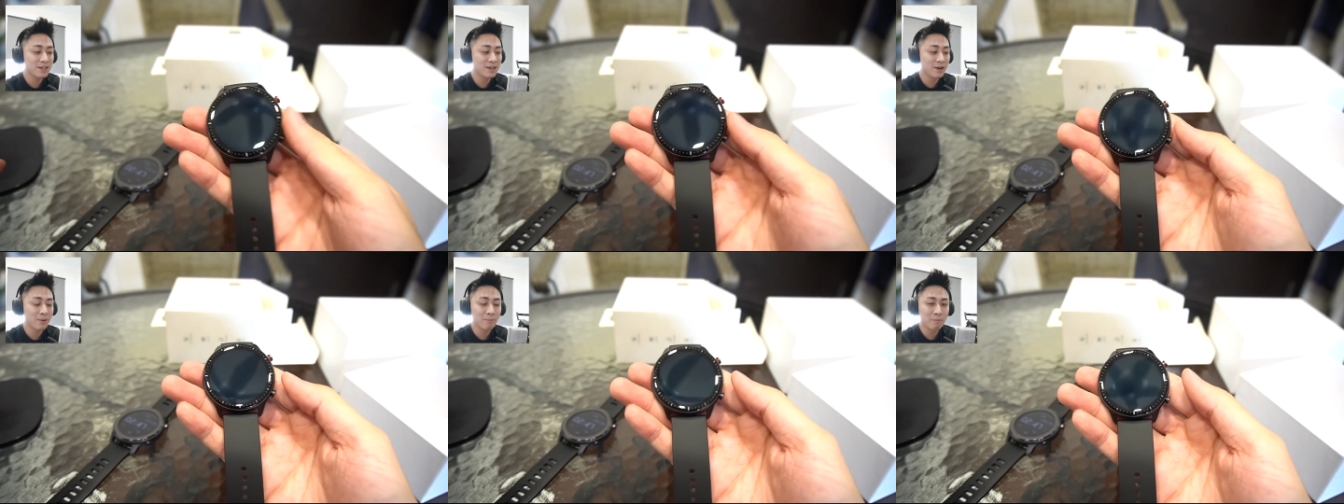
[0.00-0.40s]

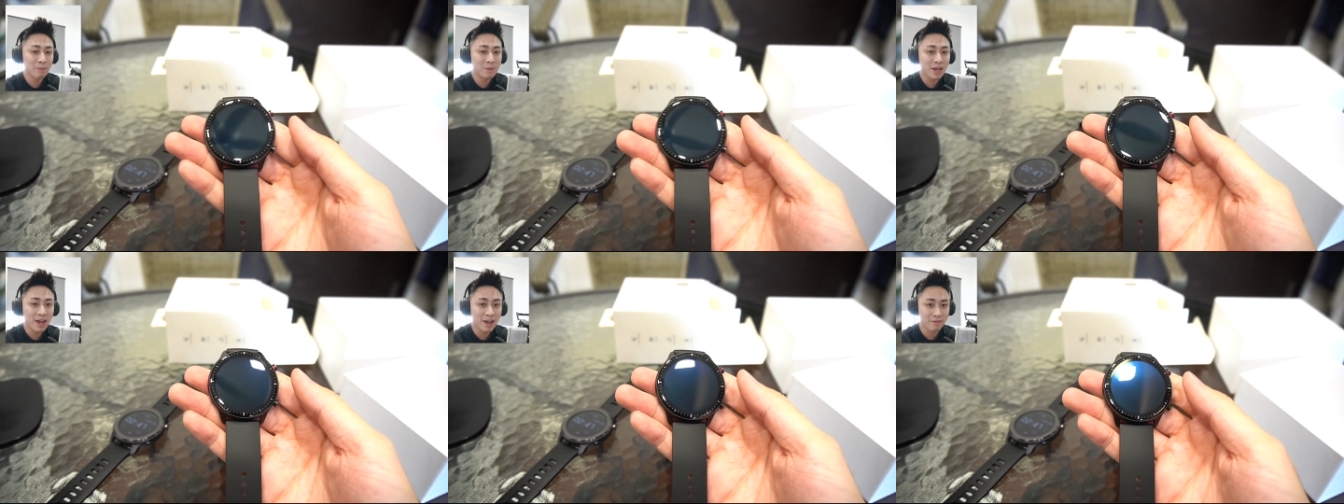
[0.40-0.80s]
uh,
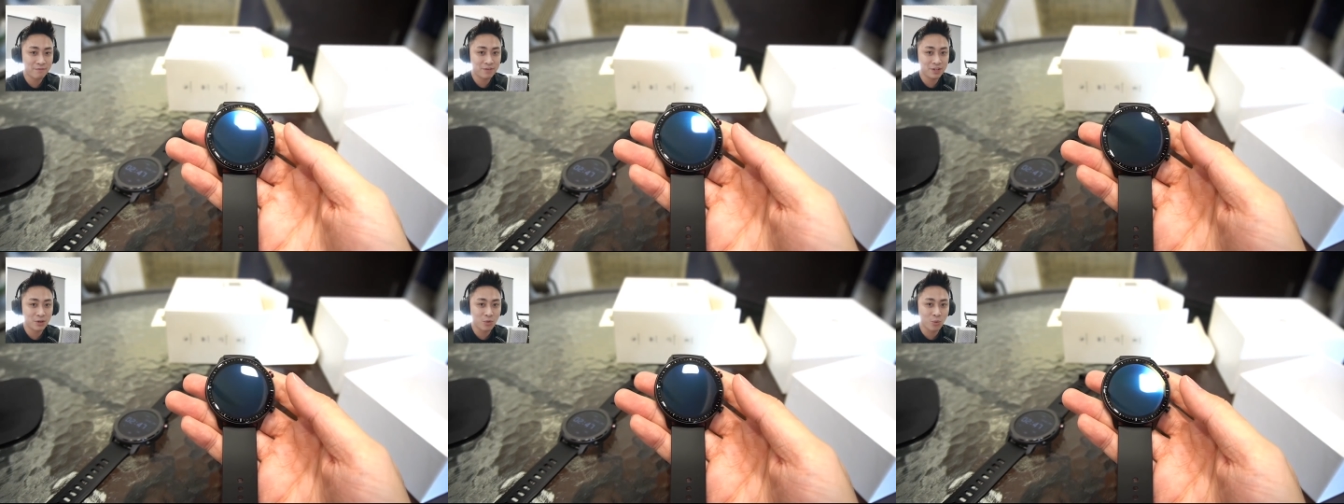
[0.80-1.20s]
maybe
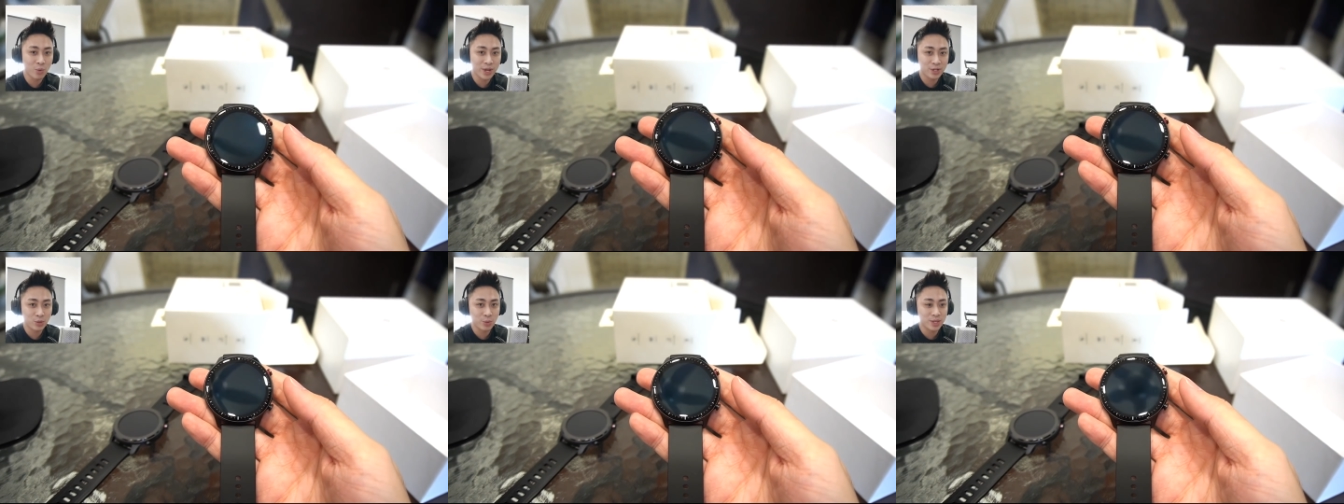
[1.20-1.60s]
heftier
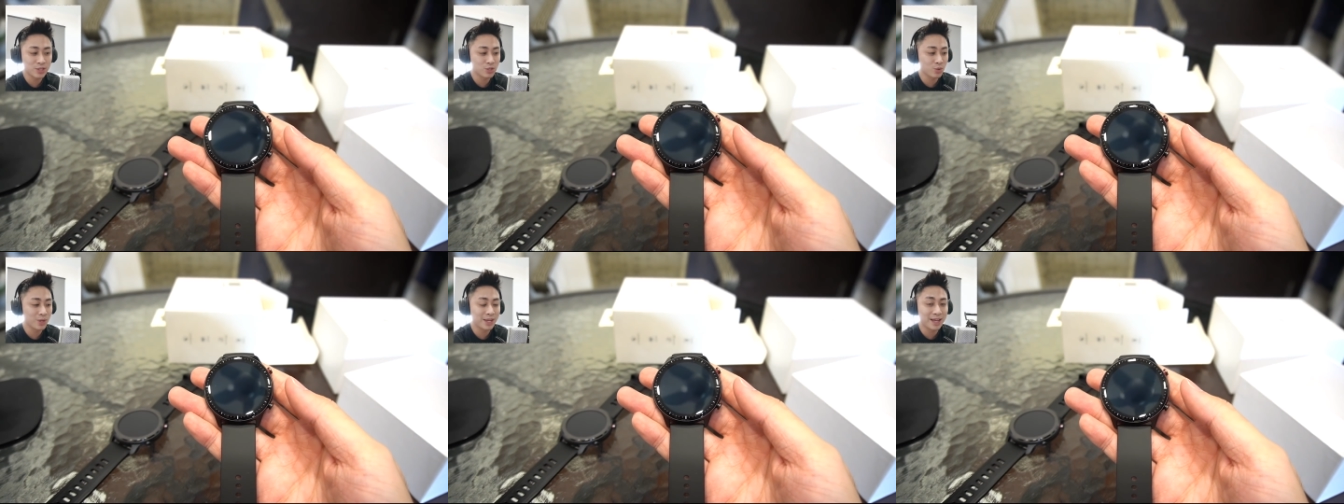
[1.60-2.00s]
weight to it
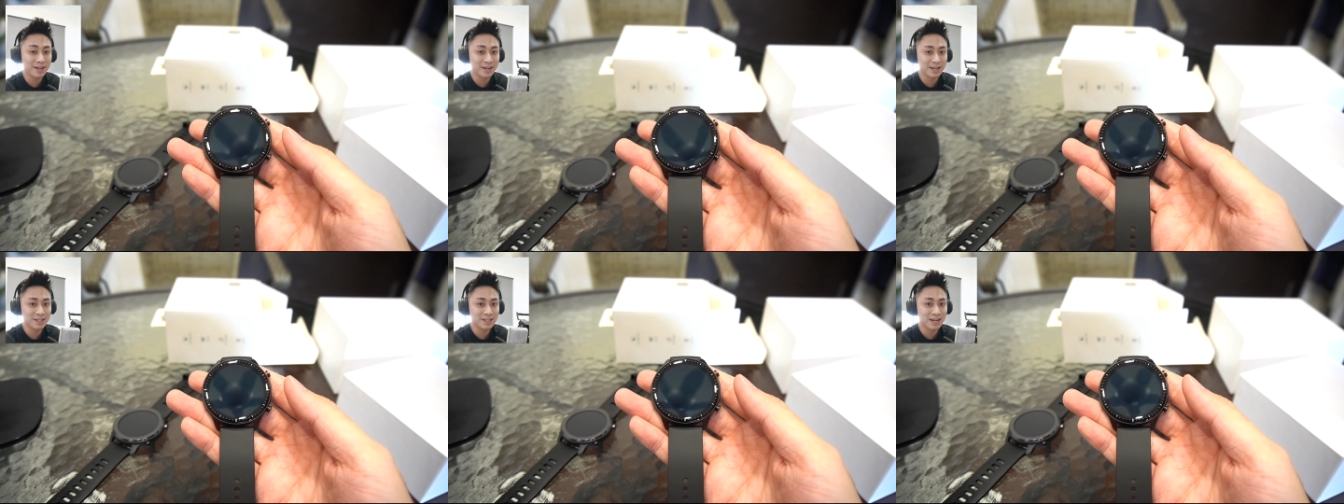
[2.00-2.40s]
so you
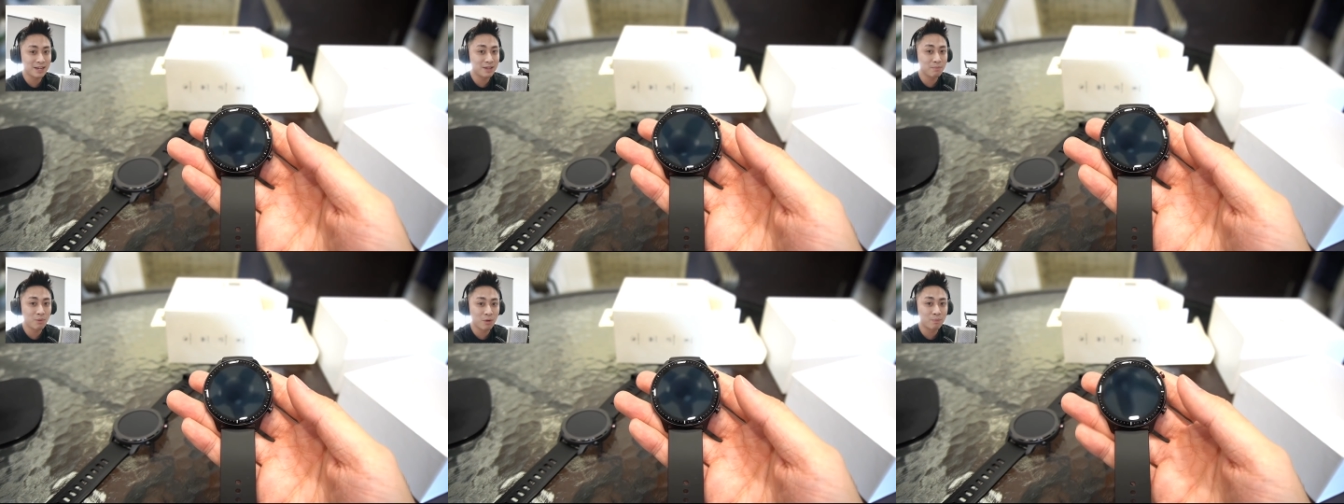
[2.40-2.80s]
get that
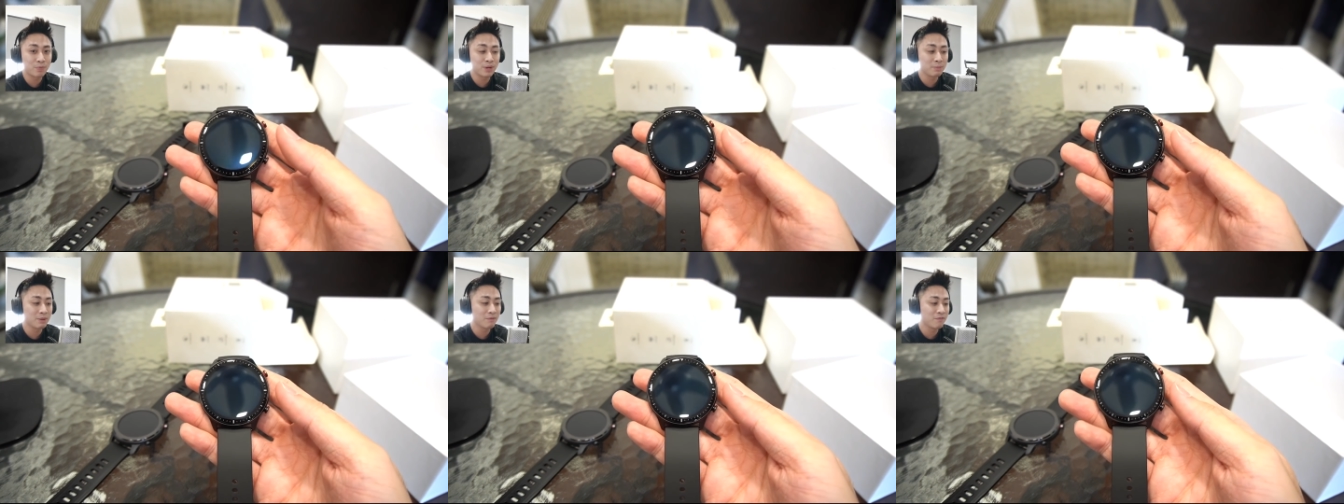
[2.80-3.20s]
slightly more
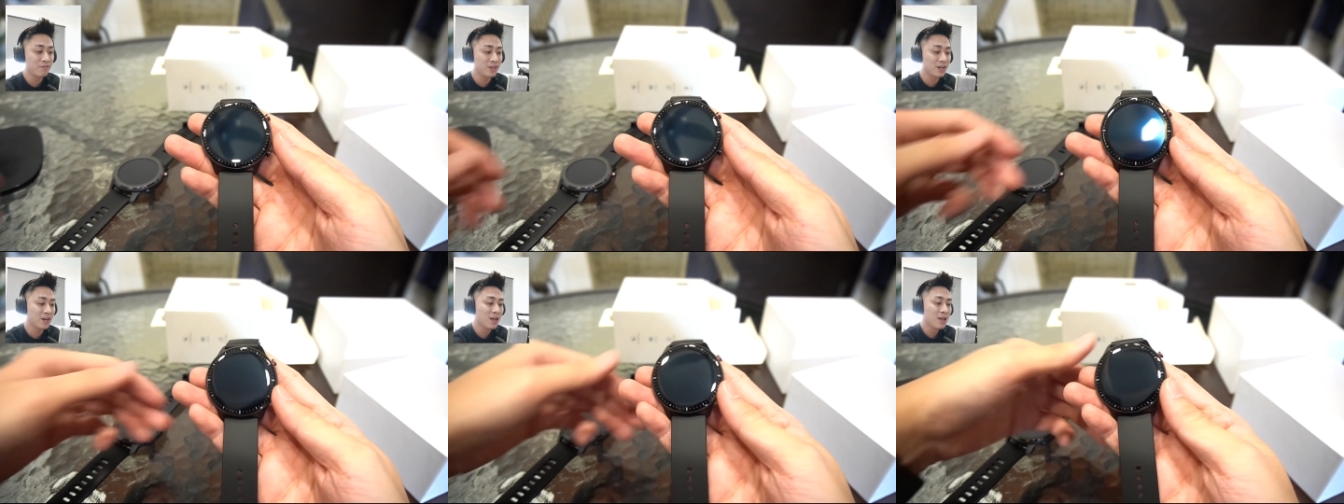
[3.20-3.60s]
premium
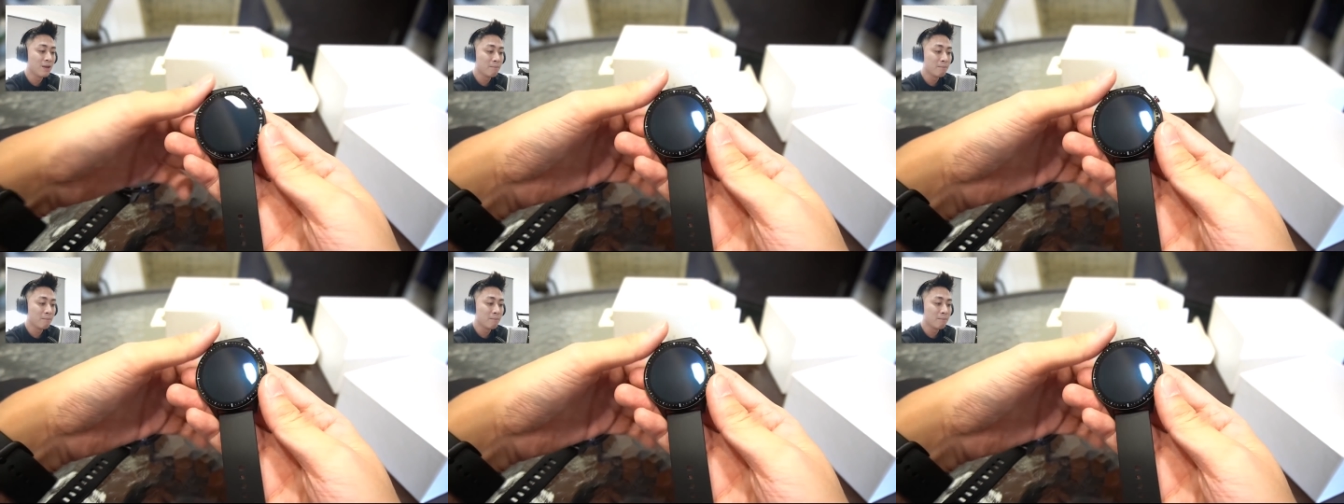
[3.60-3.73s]
feel.